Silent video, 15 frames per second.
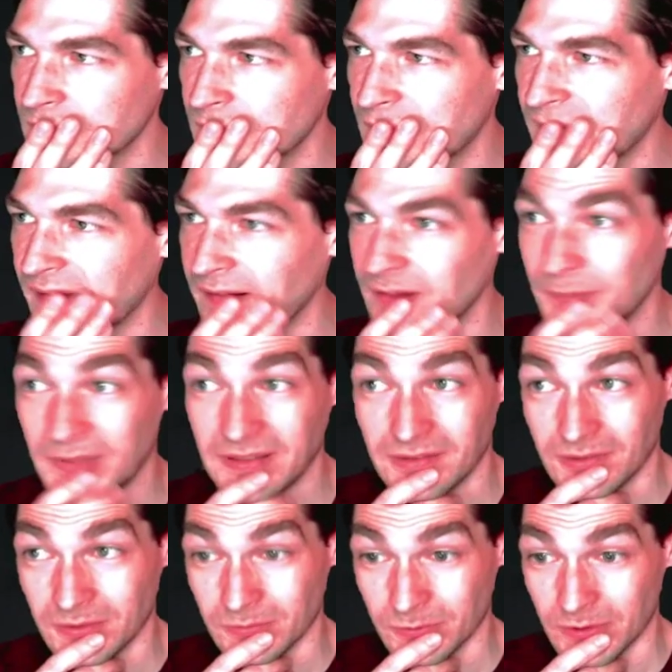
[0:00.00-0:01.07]
Elemental
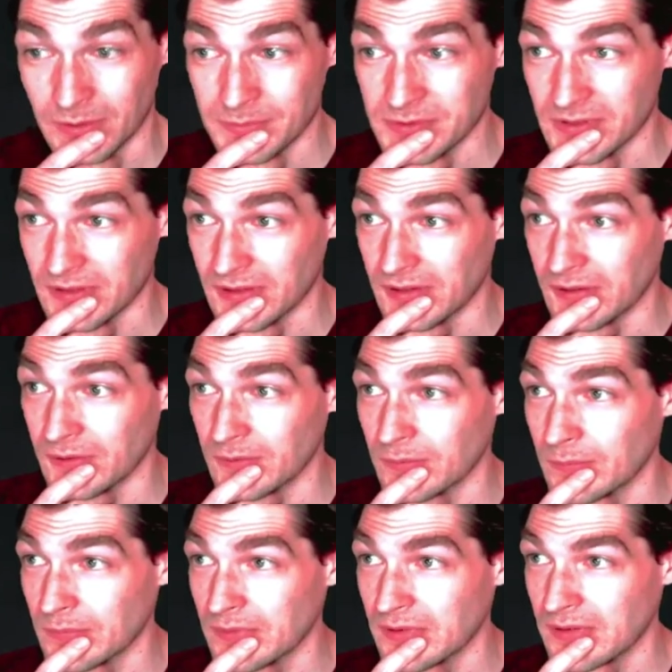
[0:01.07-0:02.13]
Eruption, though.
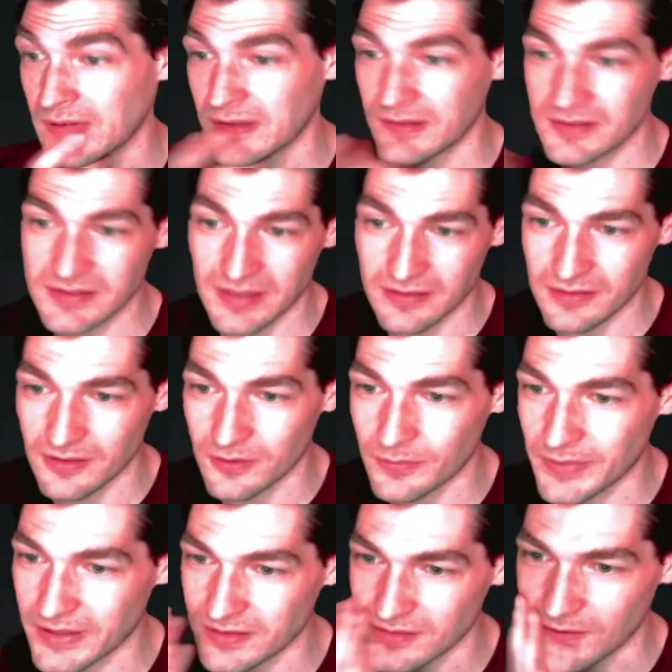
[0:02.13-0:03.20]
Sentinel
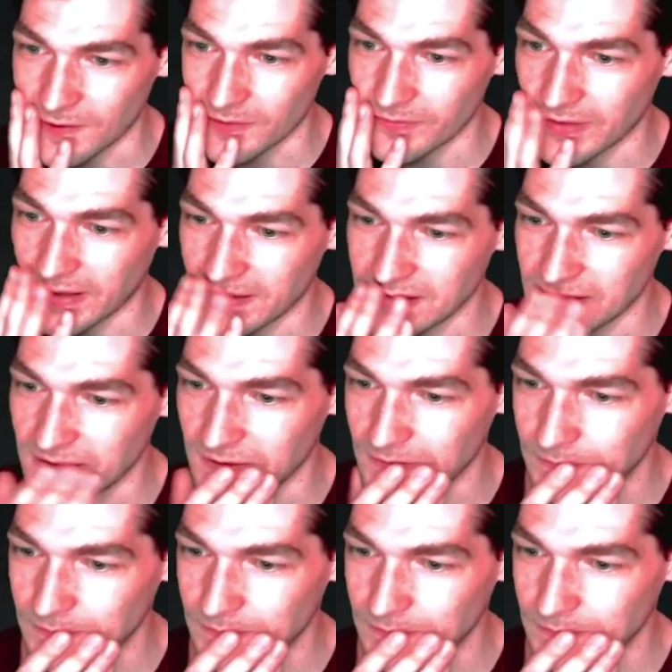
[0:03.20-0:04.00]
makes artifacts, though.